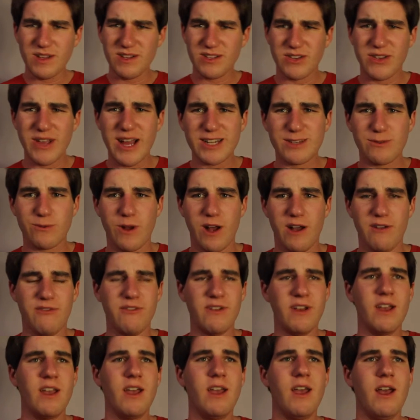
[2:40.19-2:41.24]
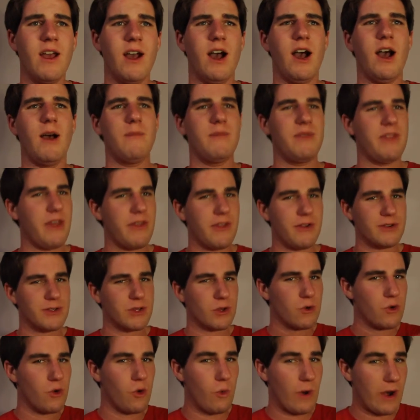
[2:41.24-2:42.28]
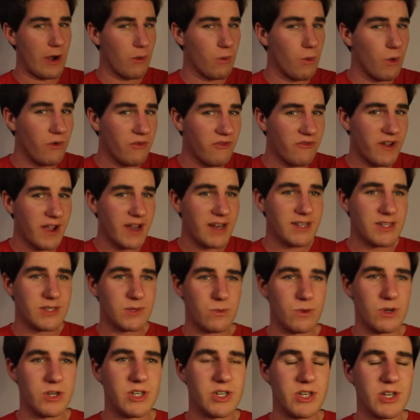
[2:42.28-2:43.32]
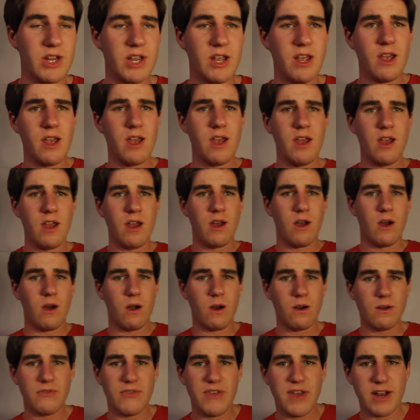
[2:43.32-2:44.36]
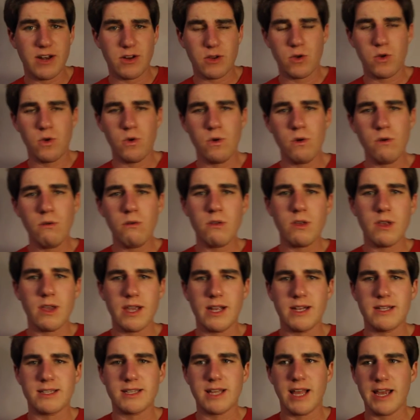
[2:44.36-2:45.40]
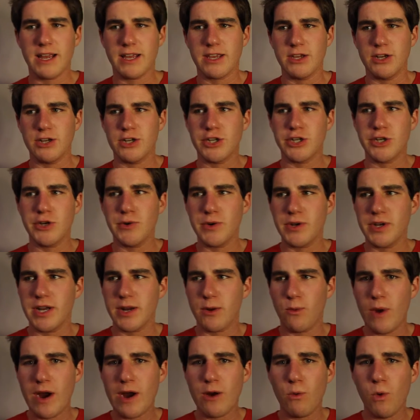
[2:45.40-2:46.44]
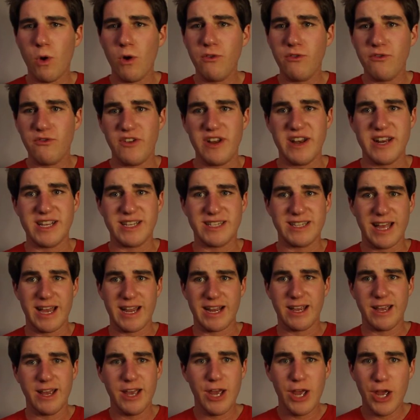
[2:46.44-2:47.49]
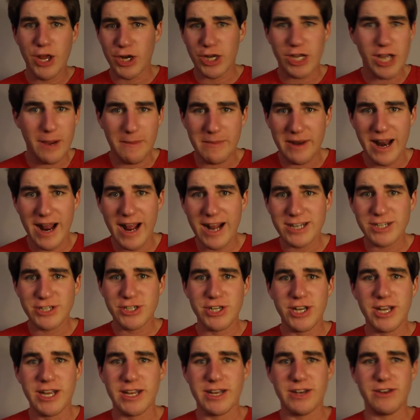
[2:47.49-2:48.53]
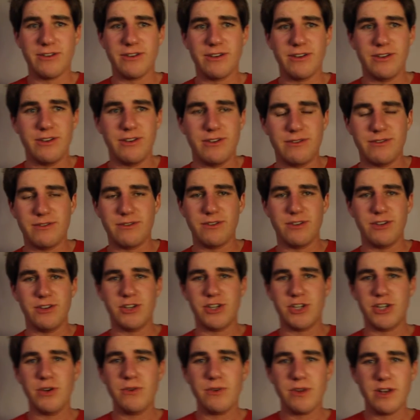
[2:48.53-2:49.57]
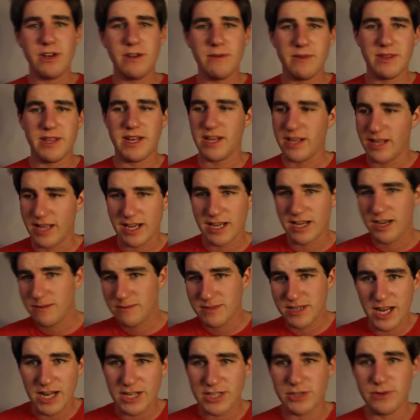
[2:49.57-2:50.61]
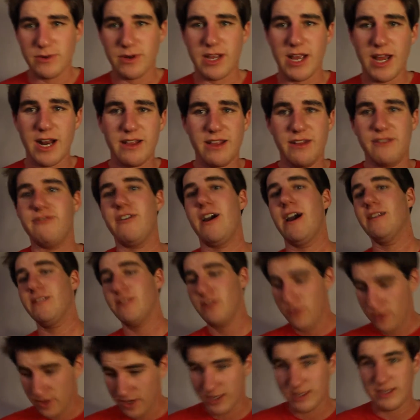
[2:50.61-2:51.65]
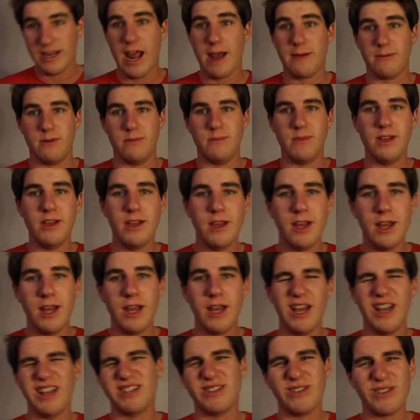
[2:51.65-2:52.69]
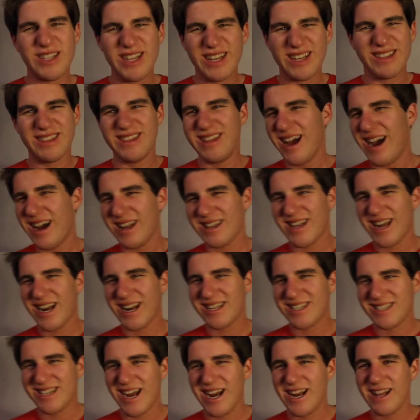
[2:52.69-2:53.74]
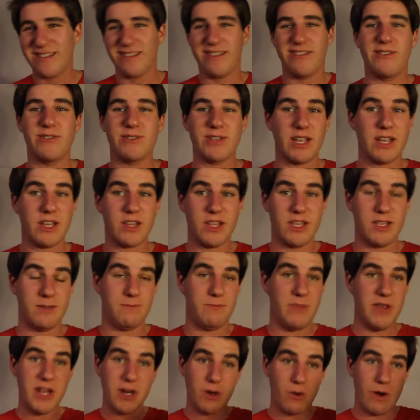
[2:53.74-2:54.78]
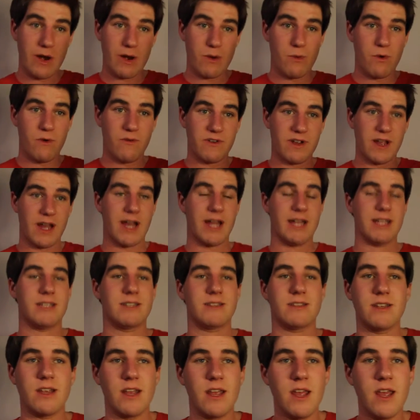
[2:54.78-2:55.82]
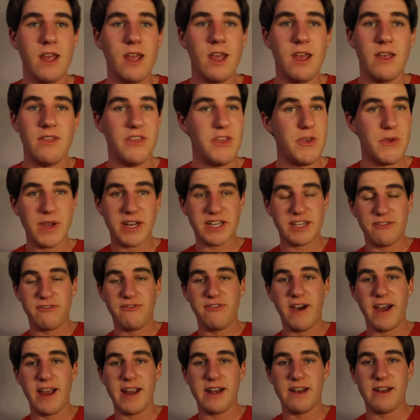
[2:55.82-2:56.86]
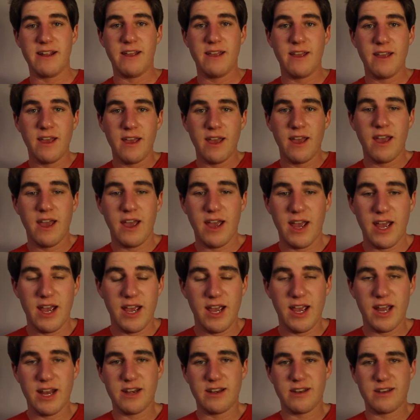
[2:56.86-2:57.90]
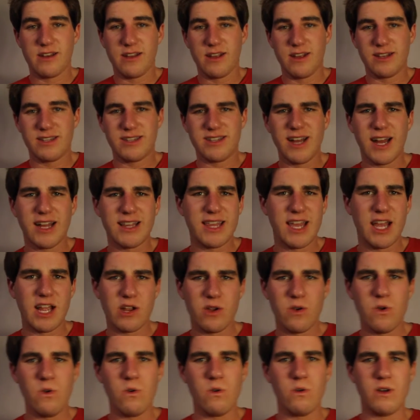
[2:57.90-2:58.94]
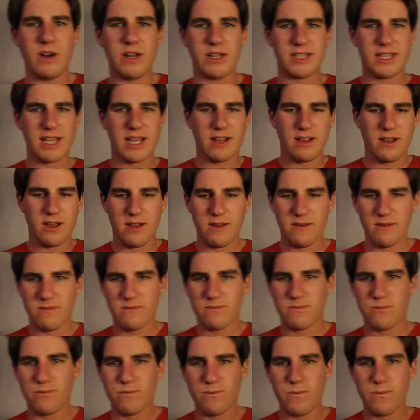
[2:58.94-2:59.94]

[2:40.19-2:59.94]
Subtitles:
So that's rough. Then there's the cool werewolf fights, which aren't that cool. It's like you're shooting a werewolf and he's like coming at you, and you're shooting him, and then he like comes at you again, and then finally you can stab him. So it's like not that exciting. And then there's like these big werewolf guys that you get to fight, and it's not that cool. And it's like R1,